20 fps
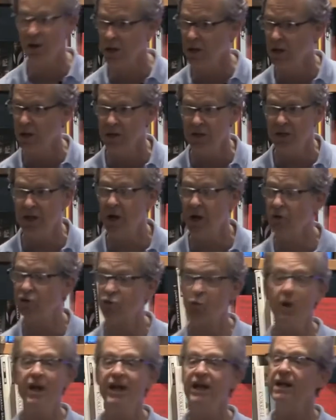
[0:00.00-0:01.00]
you know,
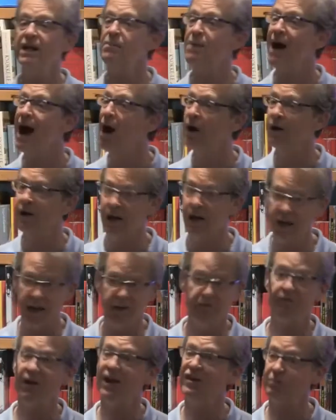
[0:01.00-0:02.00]
tweeting about it
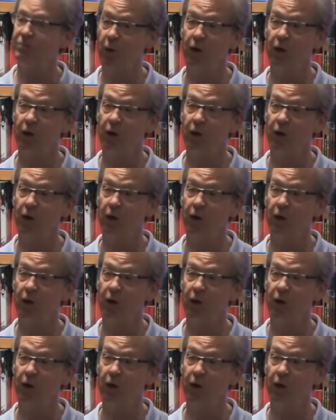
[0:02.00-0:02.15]
and Facebook,